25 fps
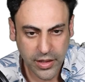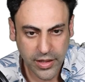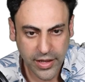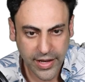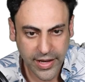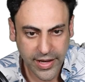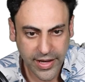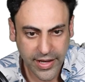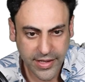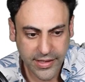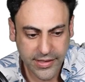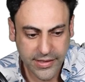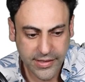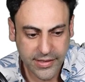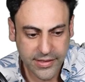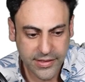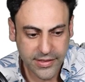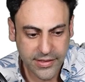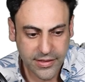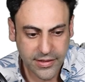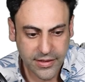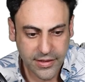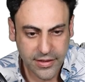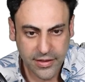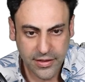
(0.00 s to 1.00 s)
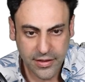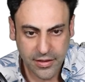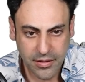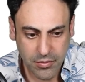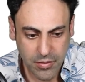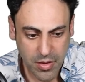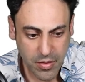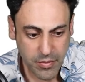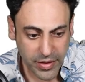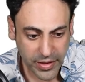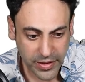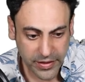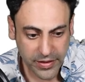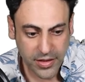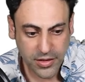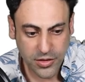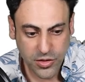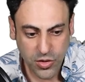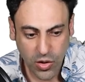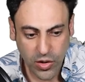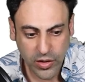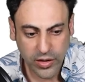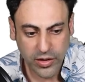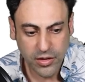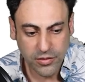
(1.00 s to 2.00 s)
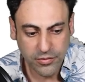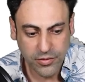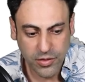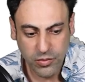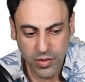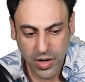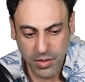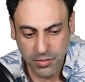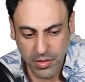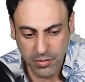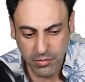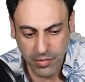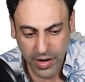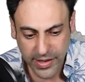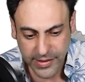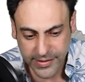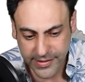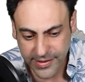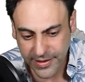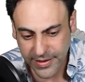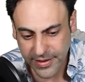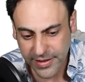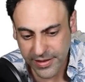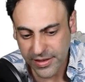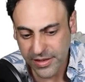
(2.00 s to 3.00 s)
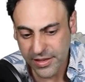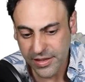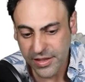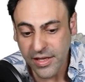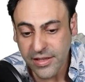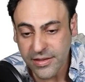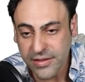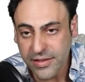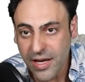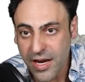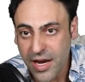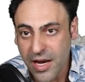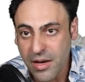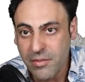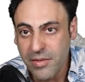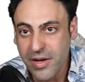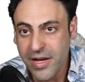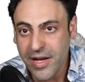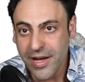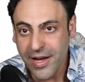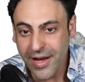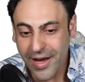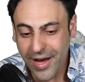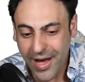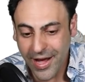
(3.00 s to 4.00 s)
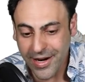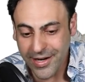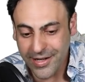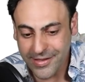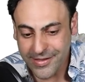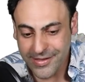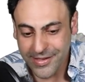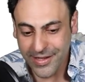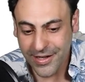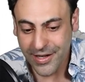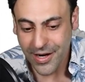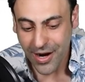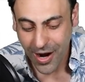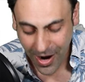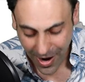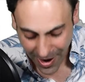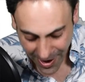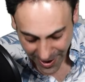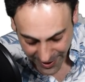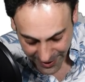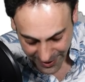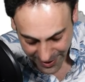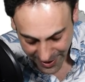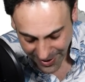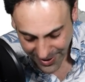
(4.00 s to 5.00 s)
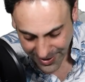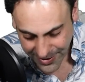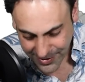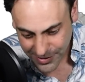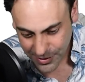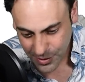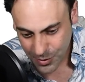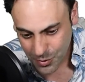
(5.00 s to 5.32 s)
it's mammalian target of the rapamycin in an enzyme, and it's a kinase.